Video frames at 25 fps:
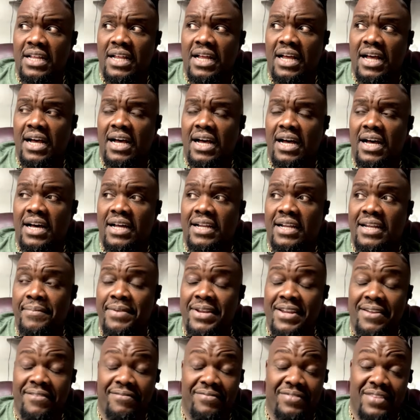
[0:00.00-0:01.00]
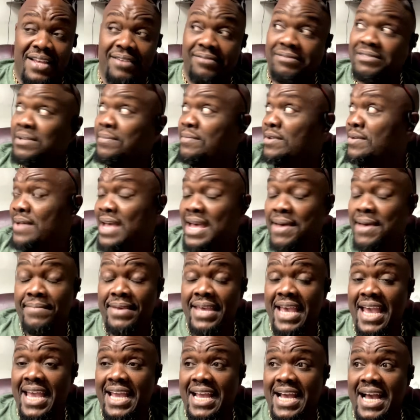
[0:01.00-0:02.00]
I mean, they've some of them
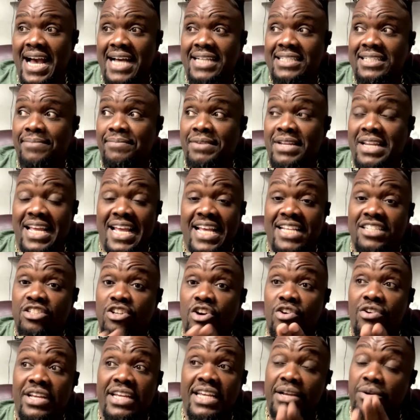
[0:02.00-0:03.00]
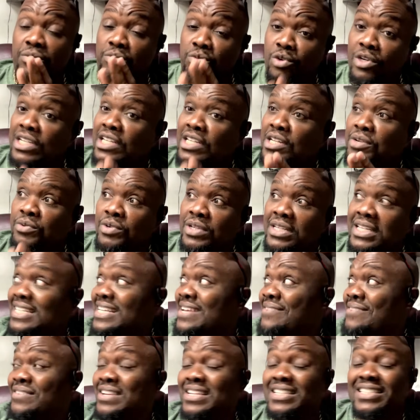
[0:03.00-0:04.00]
NBA guys. I mean, it's going to get really, really.
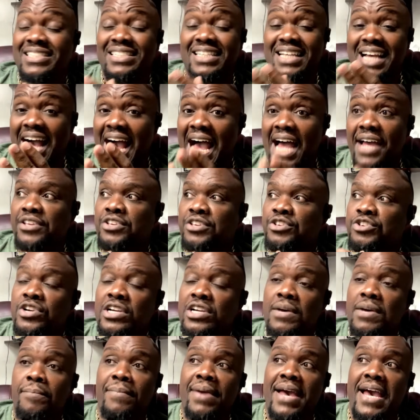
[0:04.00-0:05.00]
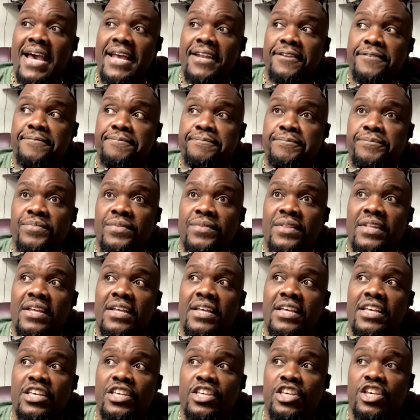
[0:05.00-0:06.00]
Even though you can bet
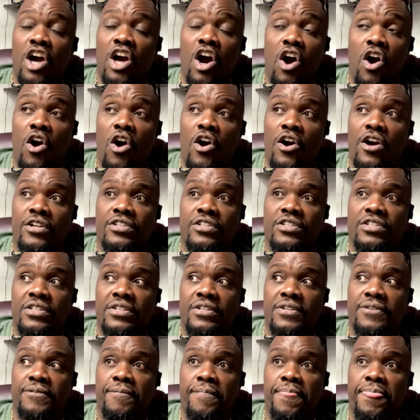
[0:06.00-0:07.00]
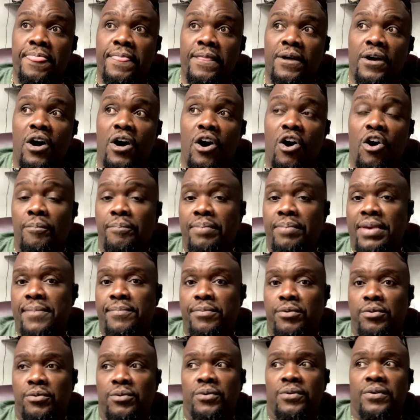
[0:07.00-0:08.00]
yards on
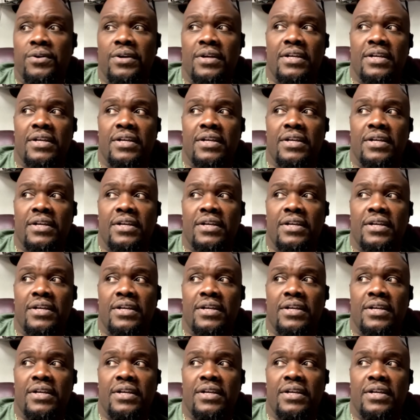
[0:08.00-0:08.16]
people.